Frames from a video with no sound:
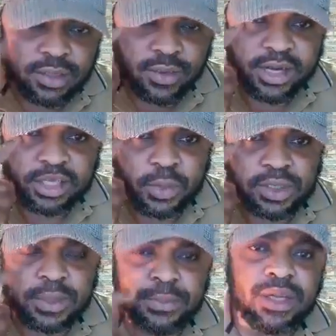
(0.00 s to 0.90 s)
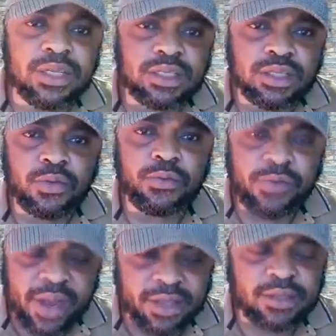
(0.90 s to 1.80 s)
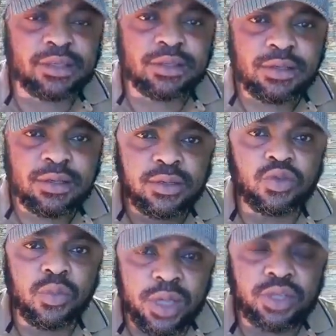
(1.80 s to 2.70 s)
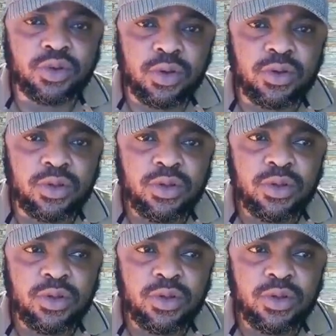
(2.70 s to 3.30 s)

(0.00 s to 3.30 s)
It's our responsibility to fight, to make sure